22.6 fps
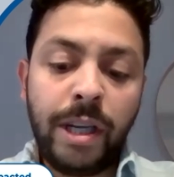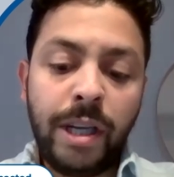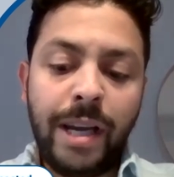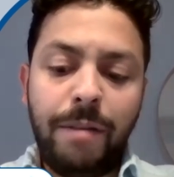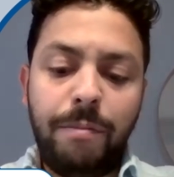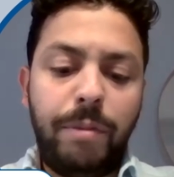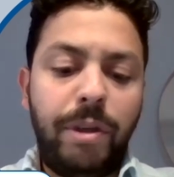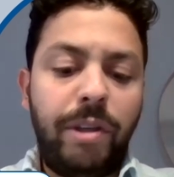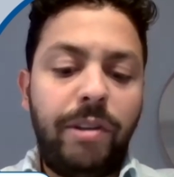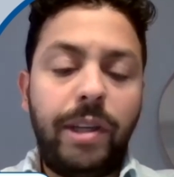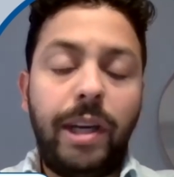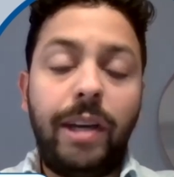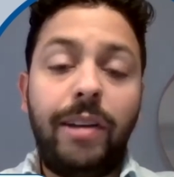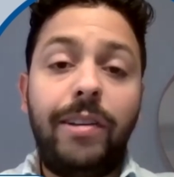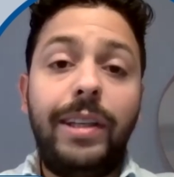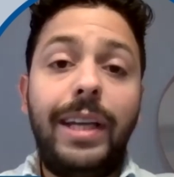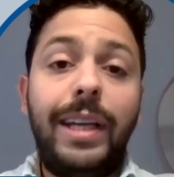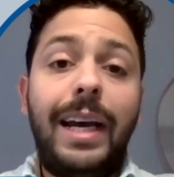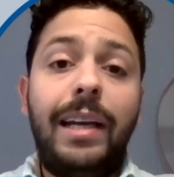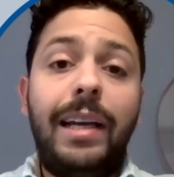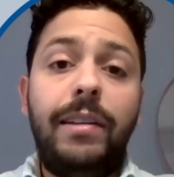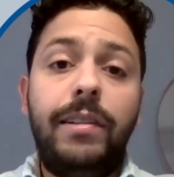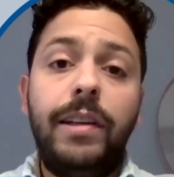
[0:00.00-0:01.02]
And besides
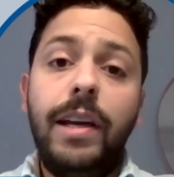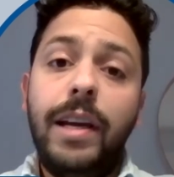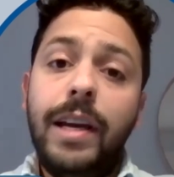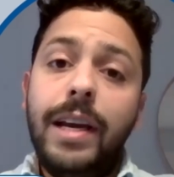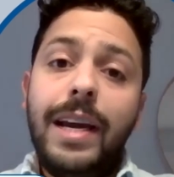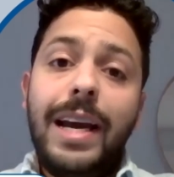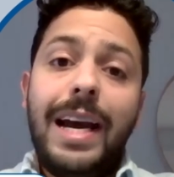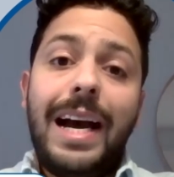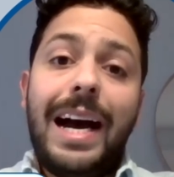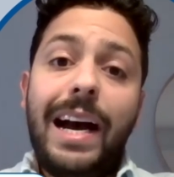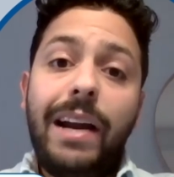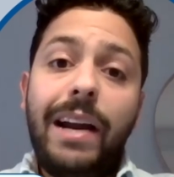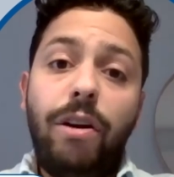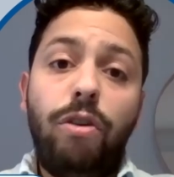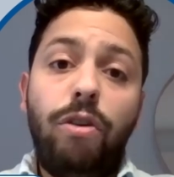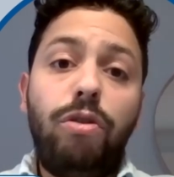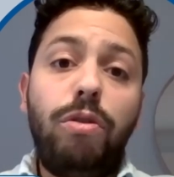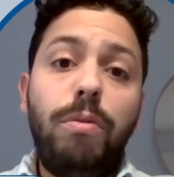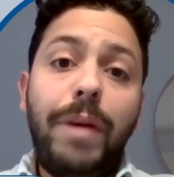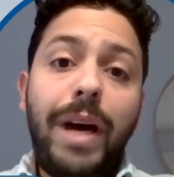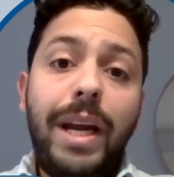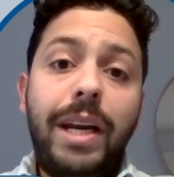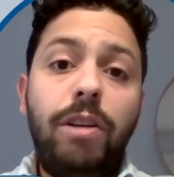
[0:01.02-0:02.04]
that, I
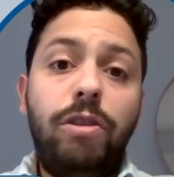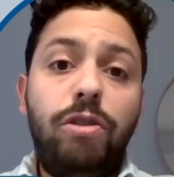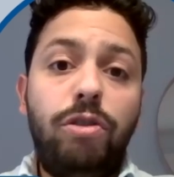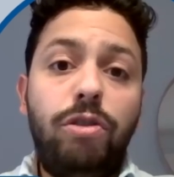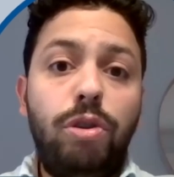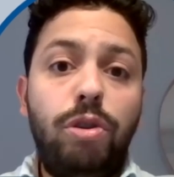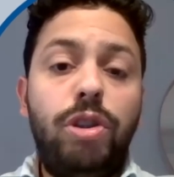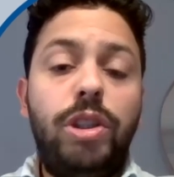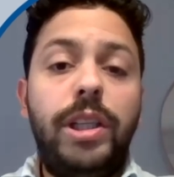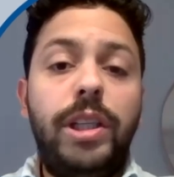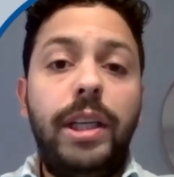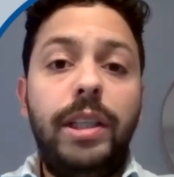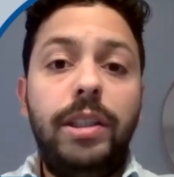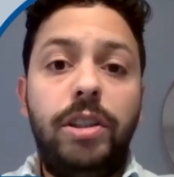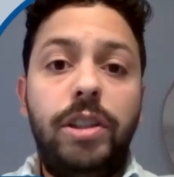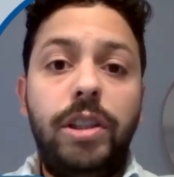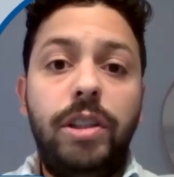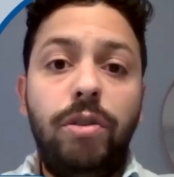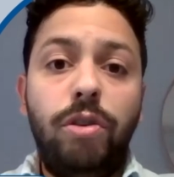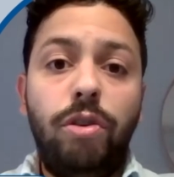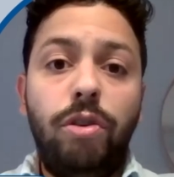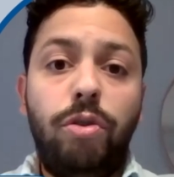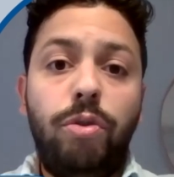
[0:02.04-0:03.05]
also managed to change
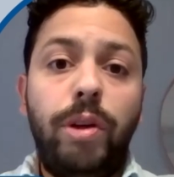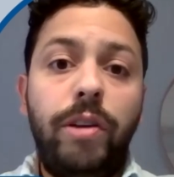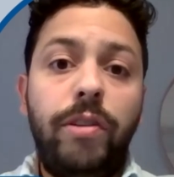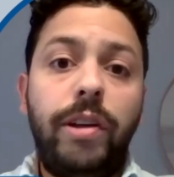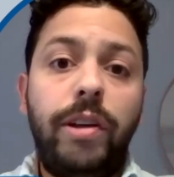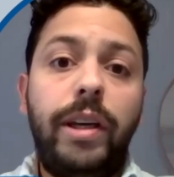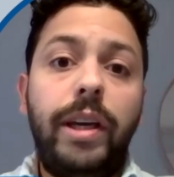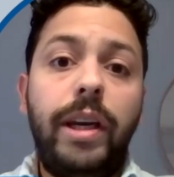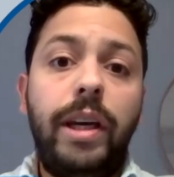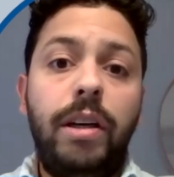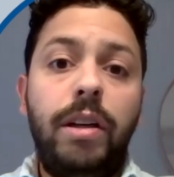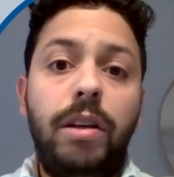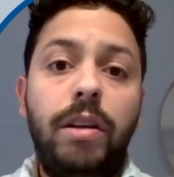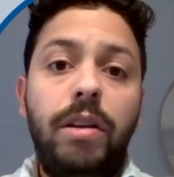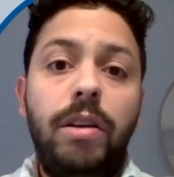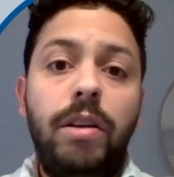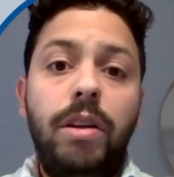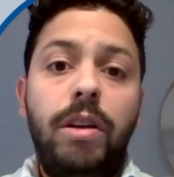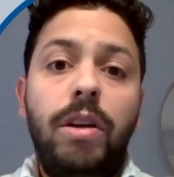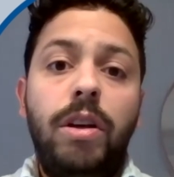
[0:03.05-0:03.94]
industries again.